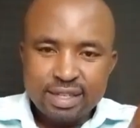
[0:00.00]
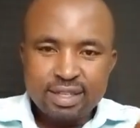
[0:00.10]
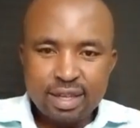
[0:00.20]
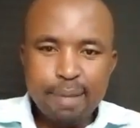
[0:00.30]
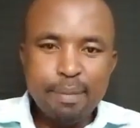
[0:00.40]

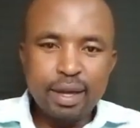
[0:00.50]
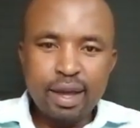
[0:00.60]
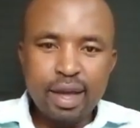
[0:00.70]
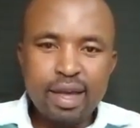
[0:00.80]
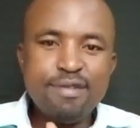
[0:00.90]
coming,
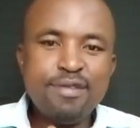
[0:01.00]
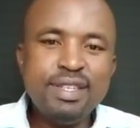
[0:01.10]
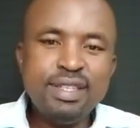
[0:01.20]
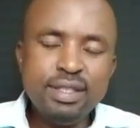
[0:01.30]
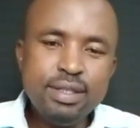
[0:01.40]

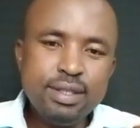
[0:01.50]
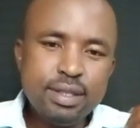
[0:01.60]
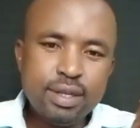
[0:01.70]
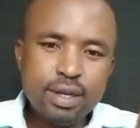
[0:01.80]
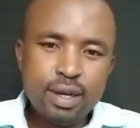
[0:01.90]
every
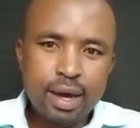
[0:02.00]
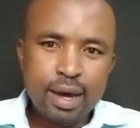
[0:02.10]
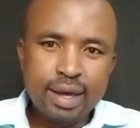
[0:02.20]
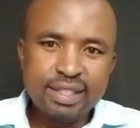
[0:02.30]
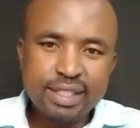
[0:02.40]

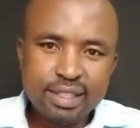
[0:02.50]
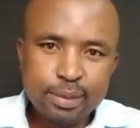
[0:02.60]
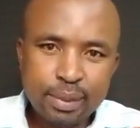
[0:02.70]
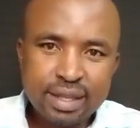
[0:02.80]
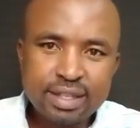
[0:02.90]
6
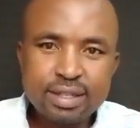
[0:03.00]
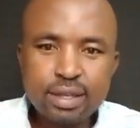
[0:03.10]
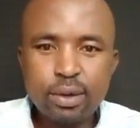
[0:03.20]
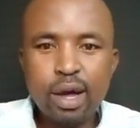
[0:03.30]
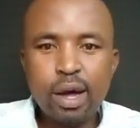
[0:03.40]
months,
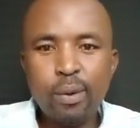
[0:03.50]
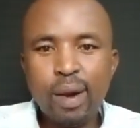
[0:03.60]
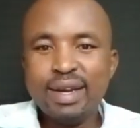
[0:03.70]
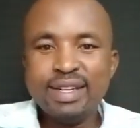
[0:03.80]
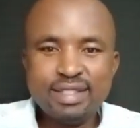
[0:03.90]

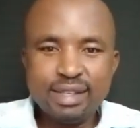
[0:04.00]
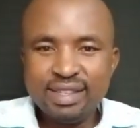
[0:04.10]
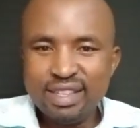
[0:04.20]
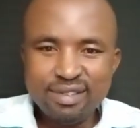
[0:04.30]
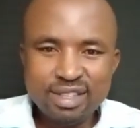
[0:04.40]
one is
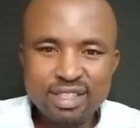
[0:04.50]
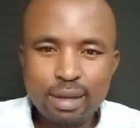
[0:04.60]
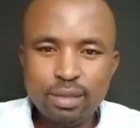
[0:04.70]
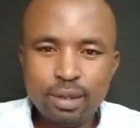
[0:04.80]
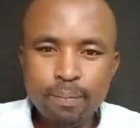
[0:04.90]
receiving
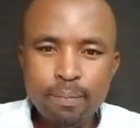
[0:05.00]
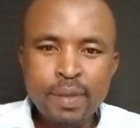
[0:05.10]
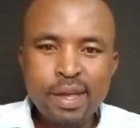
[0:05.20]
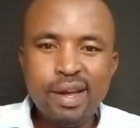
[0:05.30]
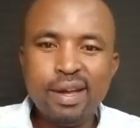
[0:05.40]
something.
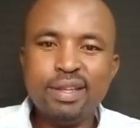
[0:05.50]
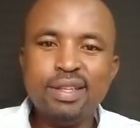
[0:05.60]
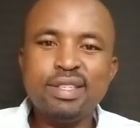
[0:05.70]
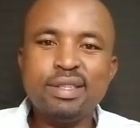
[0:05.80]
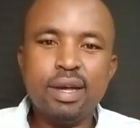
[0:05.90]
And
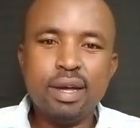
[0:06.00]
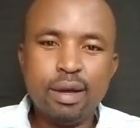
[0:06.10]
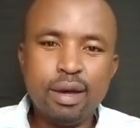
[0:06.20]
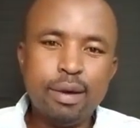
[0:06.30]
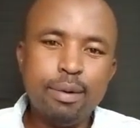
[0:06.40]
this
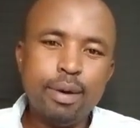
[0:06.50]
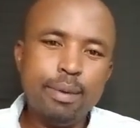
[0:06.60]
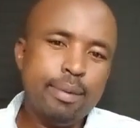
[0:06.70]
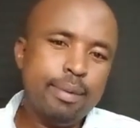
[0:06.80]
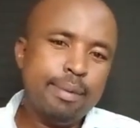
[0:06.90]

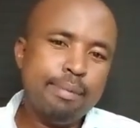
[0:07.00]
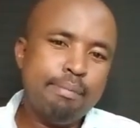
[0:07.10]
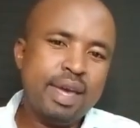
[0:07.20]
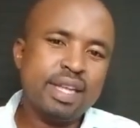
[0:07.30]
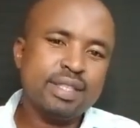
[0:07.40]

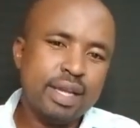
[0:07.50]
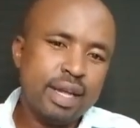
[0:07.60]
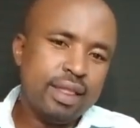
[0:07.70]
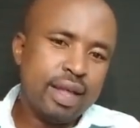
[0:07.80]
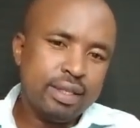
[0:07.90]
makes
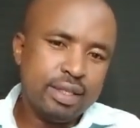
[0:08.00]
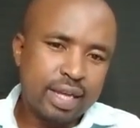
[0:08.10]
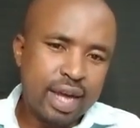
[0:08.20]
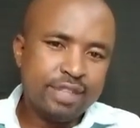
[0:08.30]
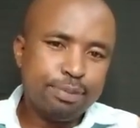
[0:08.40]
that
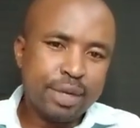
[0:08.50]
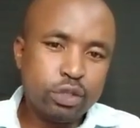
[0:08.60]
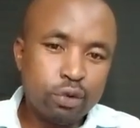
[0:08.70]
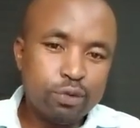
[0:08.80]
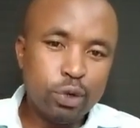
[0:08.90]
aspect
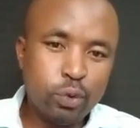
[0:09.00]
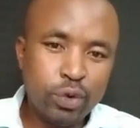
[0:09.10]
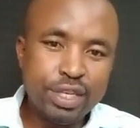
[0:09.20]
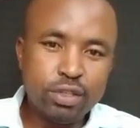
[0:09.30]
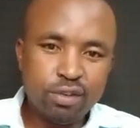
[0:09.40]
of
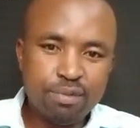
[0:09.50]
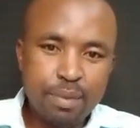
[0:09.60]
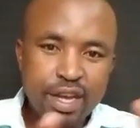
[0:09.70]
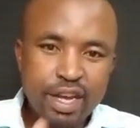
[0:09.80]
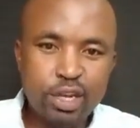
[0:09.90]
liquidity, of
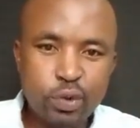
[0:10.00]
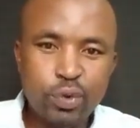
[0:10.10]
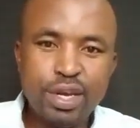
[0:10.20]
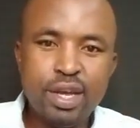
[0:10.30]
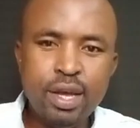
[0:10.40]
being
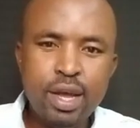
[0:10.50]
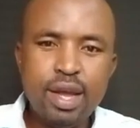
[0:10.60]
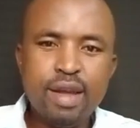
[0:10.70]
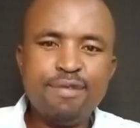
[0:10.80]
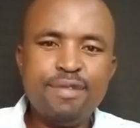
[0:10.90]
liquid
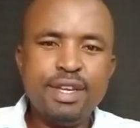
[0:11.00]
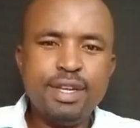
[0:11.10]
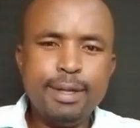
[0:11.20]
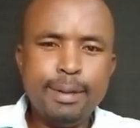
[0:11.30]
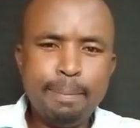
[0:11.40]

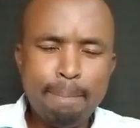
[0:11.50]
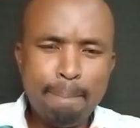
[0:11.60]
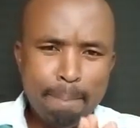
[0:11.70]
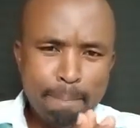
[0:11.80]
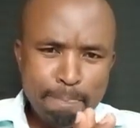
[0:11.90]
every
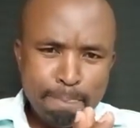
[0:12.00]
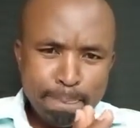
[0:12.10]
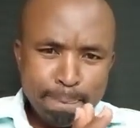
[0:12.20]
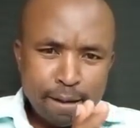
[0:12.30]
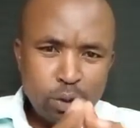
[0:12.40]

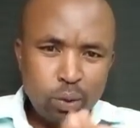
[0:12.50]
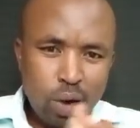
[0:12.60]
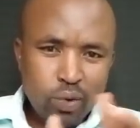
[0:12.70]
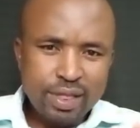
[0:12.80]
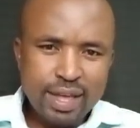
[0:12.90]

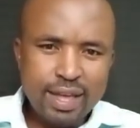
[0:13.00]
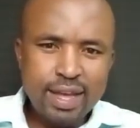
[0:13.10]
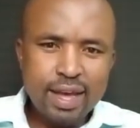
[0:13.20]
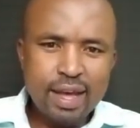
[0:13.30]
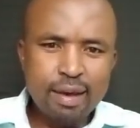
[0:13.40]
throughout the
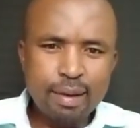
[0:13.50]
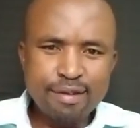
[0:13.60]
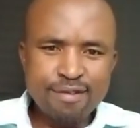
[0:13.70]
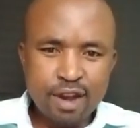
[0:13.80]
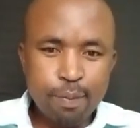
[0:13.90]
year,
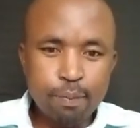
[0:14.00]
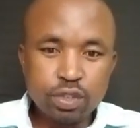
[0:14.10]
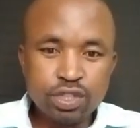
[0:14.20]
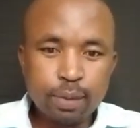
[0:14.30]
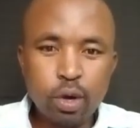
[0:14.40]
very
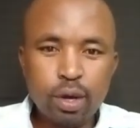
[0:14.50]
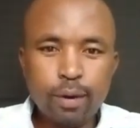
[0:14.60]
possible.